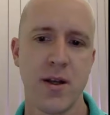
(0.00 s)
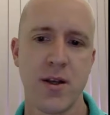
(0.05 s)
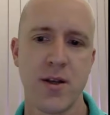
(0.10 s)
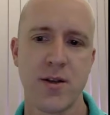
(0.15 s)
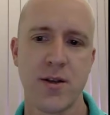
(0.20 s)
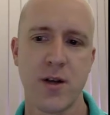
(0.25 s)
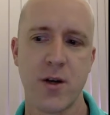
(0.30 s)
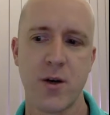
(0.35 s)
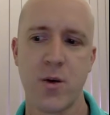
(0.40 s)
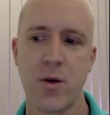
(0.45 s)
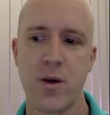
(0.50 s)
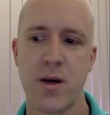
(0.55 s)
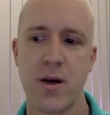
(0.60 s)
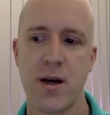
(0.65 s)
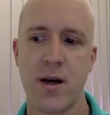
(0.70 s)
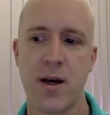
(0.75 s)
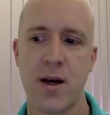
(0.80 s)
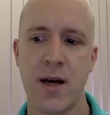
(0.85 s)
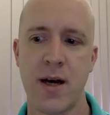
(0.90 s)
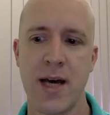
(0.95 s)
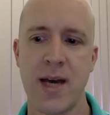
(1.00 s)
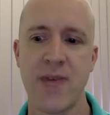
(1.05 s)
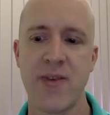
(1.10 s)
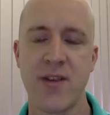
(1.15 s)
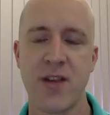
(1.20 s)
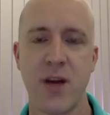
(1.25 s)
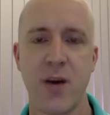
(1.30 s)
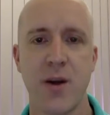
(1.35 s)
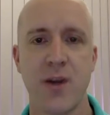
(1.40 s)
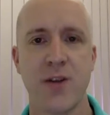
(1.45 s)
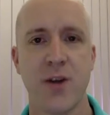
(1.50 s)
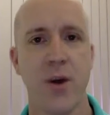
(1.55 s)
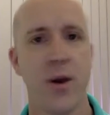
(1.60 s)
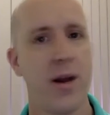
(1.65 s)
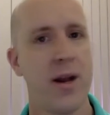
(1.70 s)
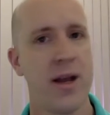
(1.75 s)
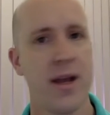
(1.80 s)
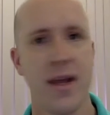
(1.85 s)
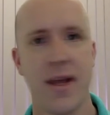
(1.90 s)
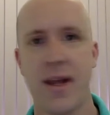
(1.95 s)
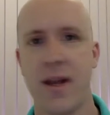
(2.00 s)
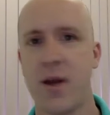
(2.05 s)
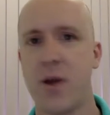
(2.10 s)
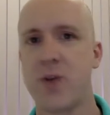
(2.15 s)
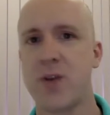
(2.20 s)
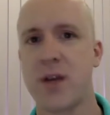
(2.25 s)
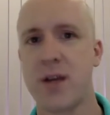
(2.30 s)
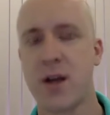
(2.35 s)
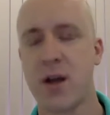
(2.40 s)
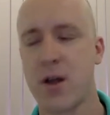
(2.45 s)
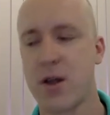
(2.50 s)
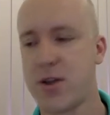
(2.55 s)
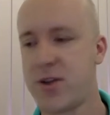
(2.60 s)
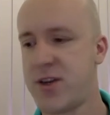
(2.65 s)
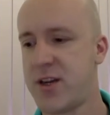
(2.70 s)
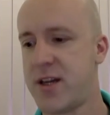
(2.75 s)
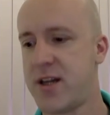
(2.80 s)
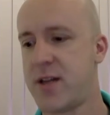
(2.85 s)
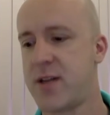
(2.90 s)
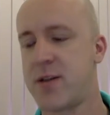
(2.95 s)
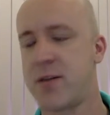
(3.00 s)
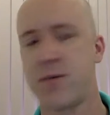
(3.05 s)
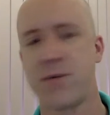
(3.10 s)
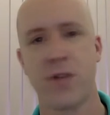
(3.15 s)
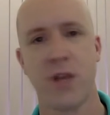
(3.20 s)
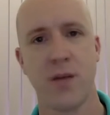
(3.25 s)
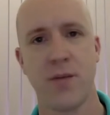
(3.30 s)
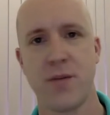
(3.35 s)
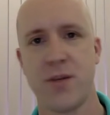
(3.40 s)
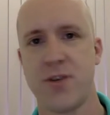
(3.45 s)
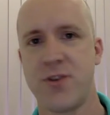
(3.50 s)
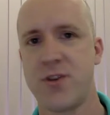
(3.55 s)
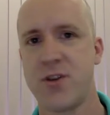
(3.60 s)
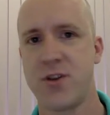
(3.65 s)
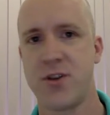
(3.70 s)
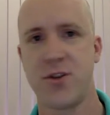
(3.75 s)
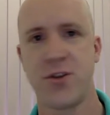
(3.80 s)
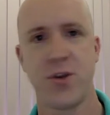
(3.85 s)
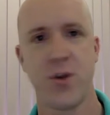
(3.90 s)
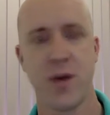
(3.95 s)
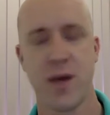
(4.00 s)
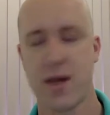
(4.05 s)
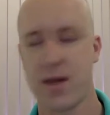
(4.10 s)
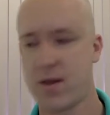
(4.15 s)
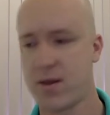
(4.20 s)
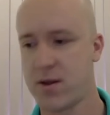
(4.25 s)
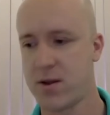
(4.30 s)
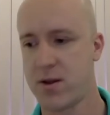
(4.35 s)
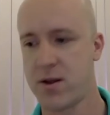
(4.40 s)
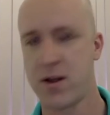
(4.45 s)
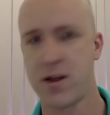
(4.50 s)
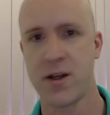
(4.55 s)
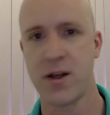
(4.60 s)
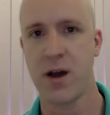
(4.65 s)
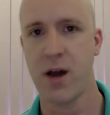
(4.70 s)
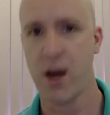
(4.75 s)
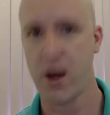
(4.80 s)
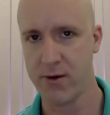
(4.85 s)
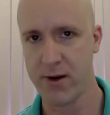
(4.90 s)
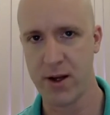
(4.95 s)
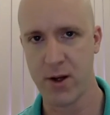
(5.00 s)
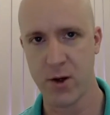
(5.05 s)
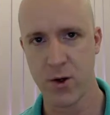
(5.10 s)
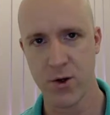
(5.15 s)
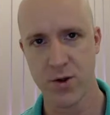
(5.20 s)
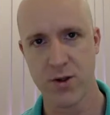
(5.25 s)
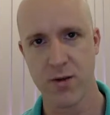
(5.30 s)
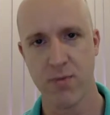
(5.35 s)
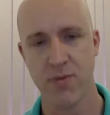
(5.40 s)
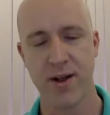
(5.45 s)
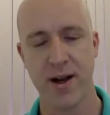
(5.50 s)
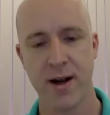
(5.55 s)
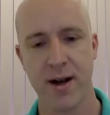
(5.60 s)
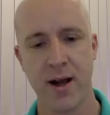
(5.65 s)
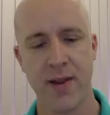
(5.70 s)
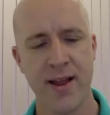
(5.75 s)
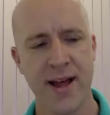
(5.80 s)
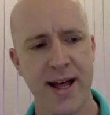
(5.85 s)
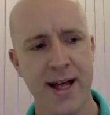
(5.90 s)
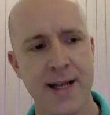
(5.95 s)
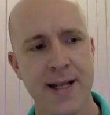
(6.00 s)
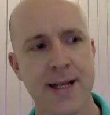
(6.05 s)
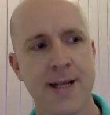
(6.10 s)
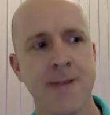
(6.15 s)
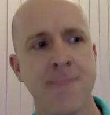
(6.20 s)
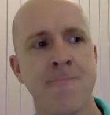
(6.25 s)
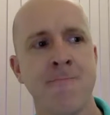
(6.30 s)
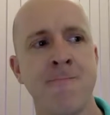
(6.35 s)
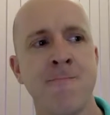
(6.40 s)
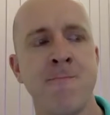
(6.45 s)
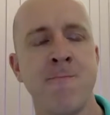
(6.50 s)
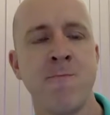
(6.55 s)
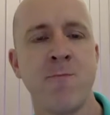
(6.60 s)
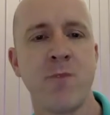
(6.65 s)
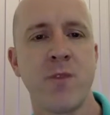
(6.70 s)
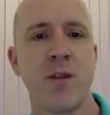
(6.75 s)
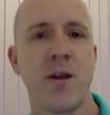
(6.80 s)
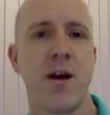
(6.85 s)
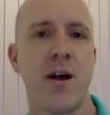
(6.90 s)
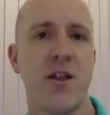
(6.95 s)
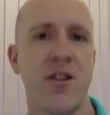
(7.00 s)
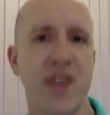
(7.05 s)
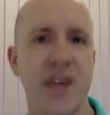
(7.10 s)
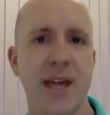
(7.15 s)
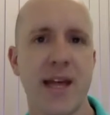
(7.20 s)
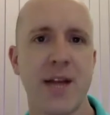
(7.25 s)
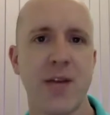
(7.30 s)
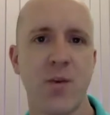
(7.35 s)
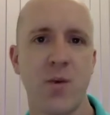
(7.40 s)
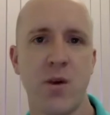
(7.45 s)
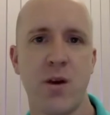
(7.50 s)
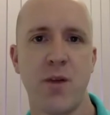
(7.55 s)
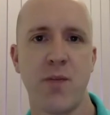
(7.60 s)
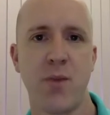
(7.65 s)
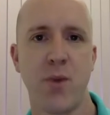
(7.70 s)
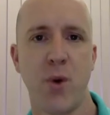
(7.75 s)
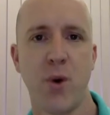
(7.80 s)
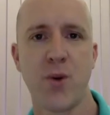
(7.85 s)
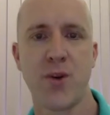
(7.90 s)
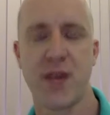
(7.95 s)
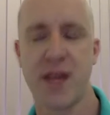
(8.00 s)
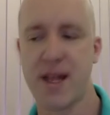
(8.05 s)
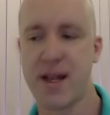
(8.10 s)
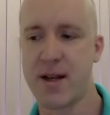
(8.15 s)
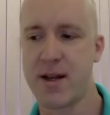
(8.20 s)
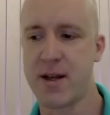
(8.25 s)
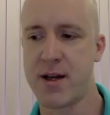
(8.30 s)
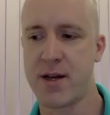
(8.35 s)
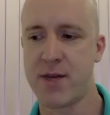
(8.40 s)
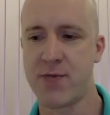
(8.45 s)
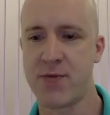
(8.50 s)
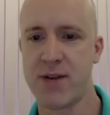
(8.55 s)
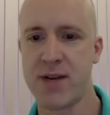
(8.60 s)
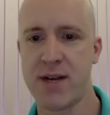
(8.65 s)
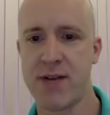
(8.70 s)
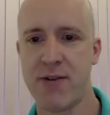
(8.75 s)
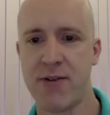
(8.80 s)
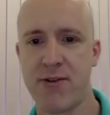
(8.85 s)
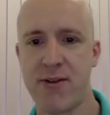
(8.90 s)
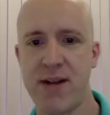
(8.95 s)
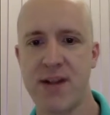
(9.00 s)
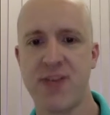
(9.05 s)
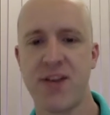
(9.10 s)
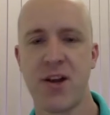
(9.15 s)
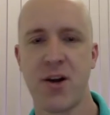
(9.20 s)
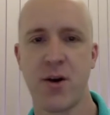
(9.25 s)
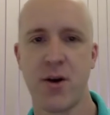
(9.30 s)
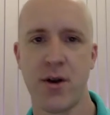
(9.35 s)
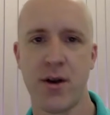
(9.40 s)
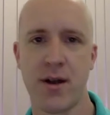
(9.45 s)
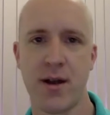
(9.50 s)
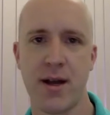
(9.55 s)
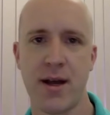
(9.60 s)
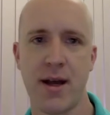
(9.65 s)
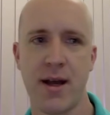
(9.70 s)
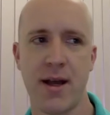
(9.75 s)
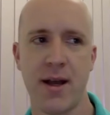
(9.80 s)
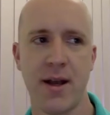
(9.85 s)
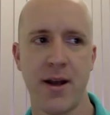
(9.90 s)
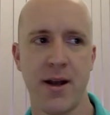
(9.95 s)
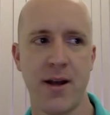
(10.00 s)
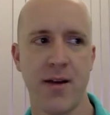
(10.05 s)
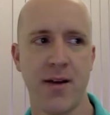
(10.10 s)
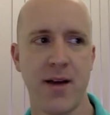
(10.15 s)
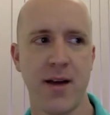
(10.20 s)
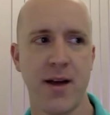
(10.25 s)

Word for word: So uh, even though it's only you know psychology and sometimes it's just doing a diary or something like that, I think it's worth pausing and, and really reflecting on you know